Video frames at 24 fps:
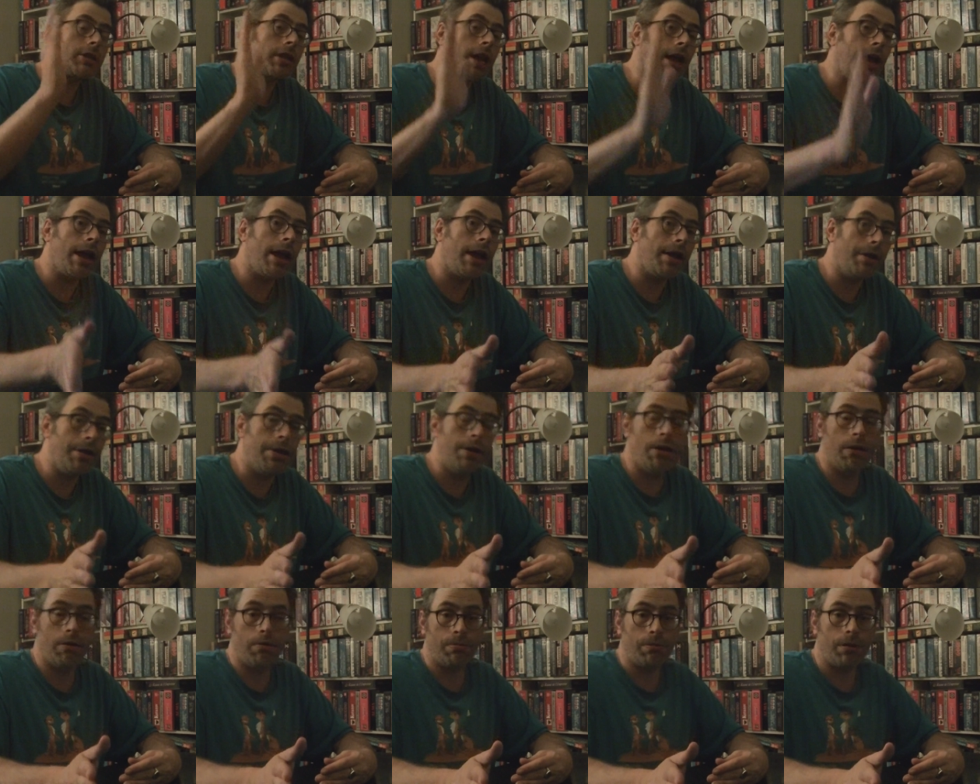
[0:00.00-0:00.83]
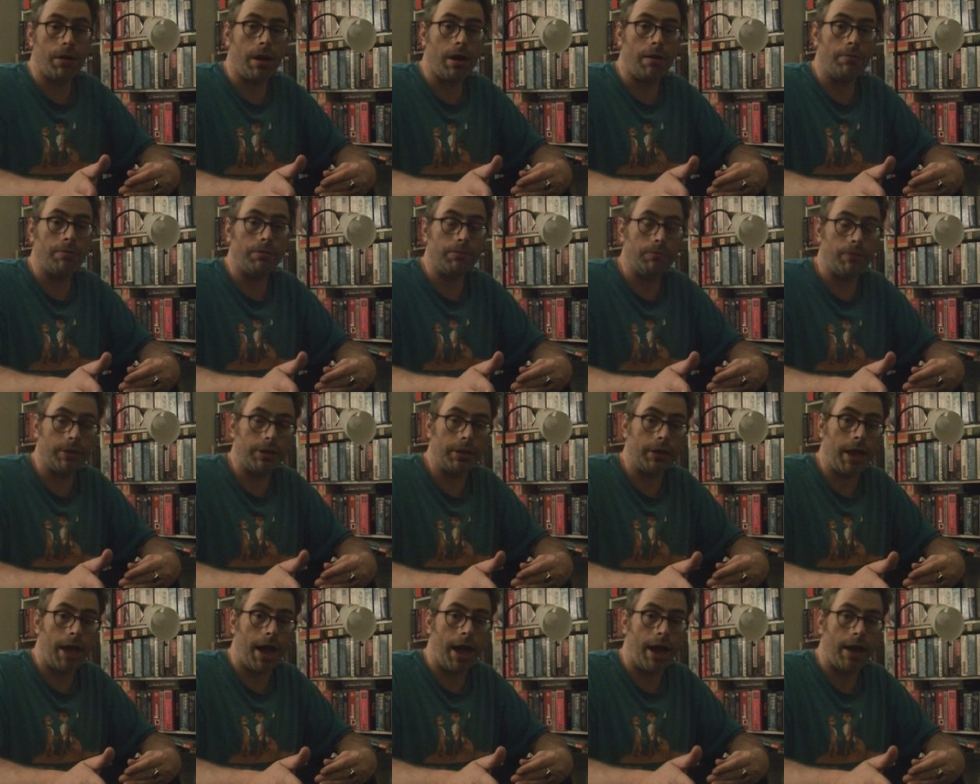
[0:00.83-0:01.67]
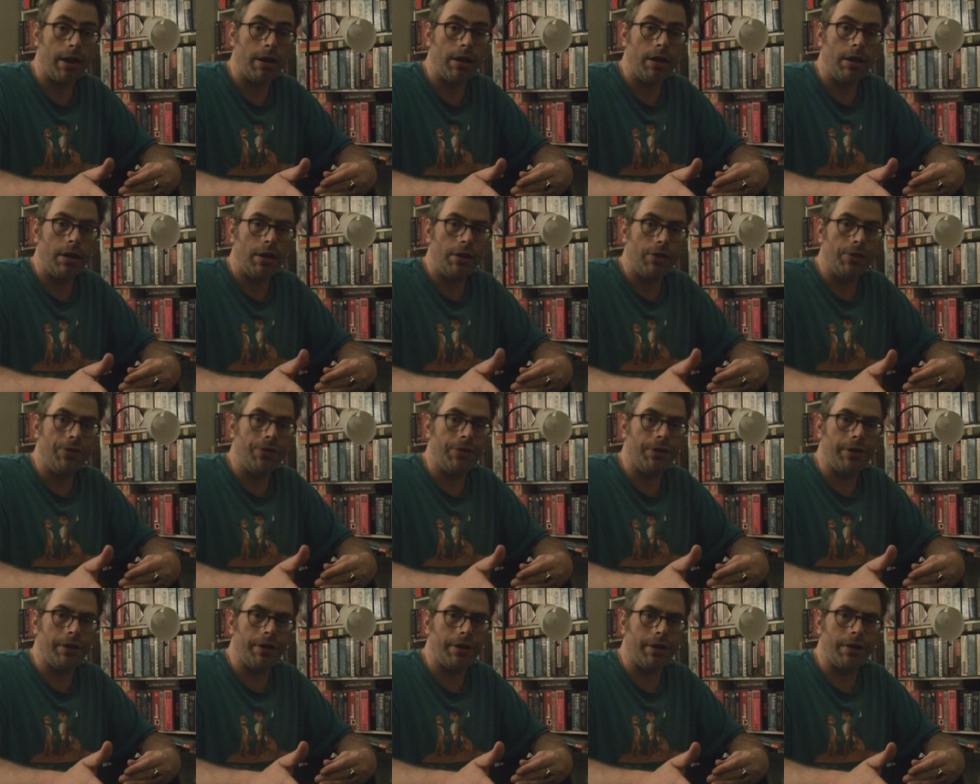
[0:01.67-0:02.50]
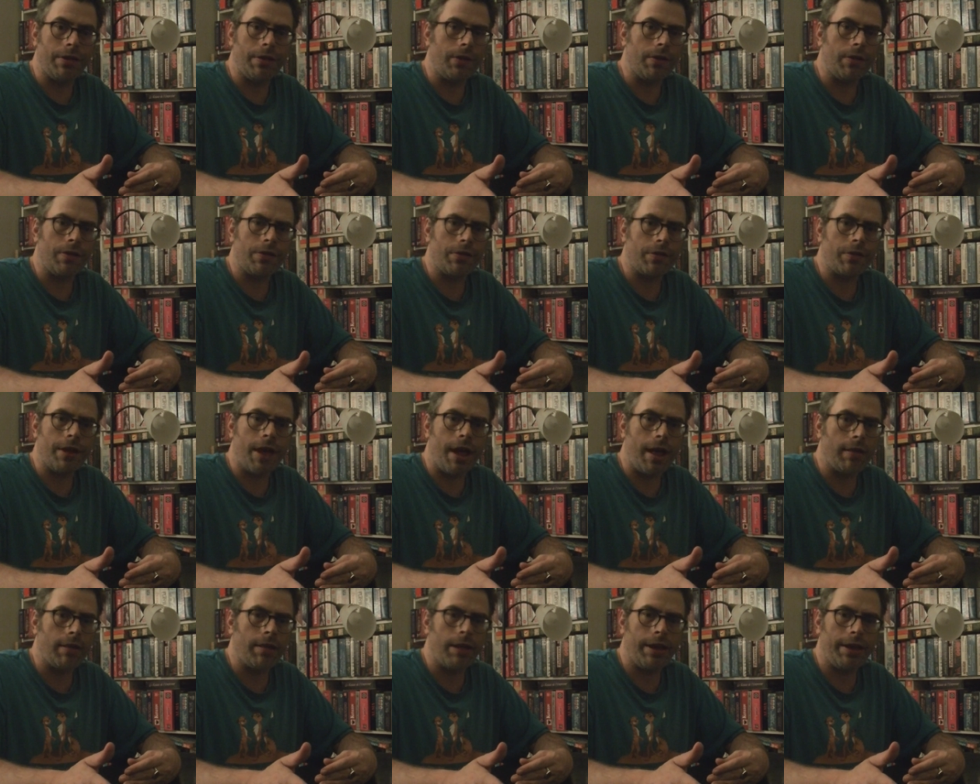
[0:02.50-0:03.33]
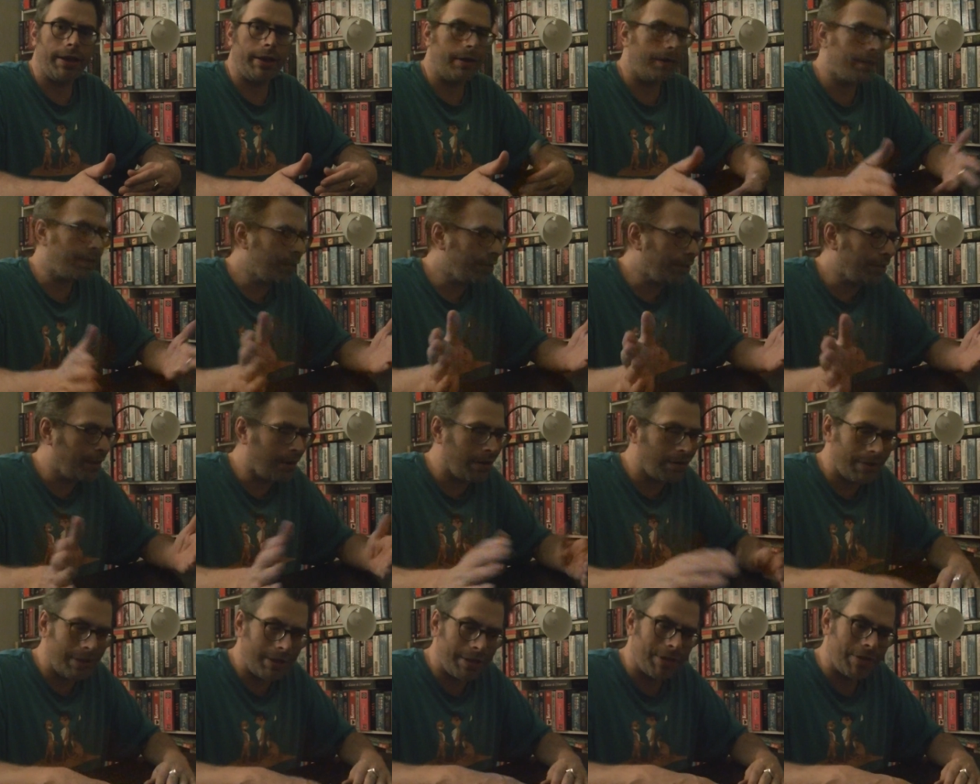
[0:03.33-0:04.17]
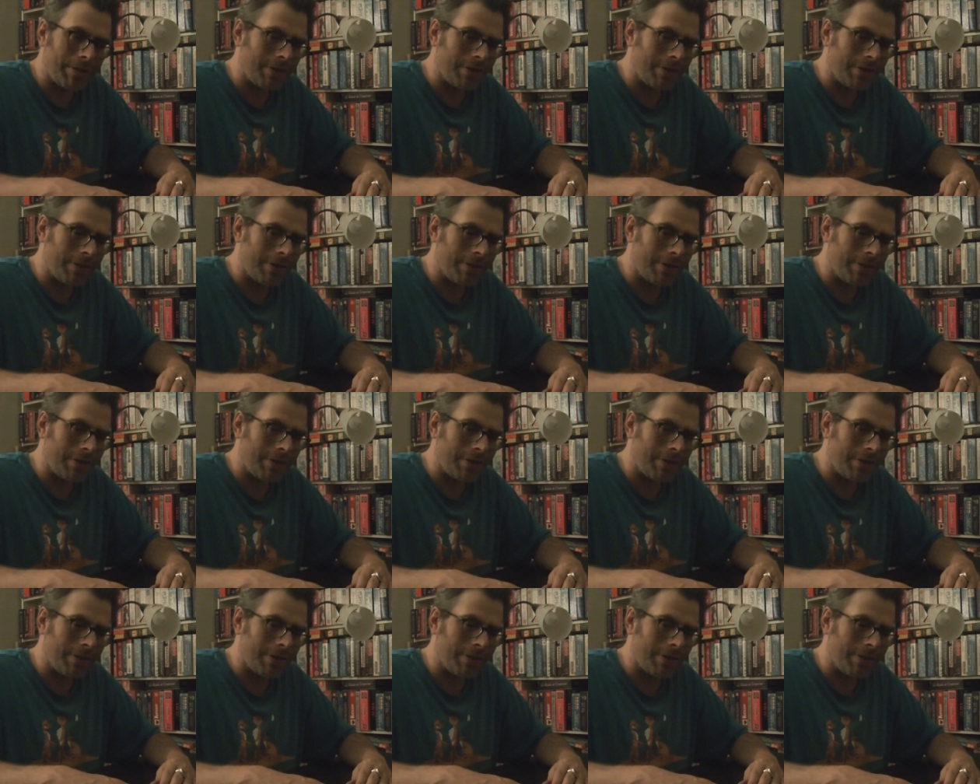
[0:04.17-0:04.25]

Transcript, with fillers: I had no problem with that. You, it's not like, you know, it's